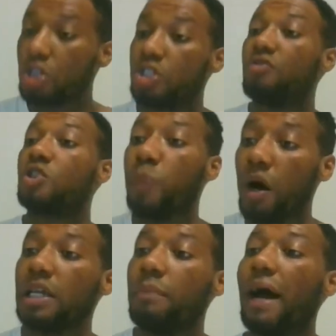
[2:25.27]
She
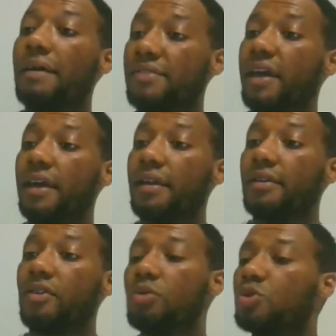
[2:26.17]
responded back
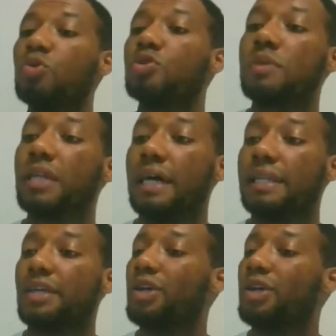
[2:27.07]
saying, don't talk to me like that.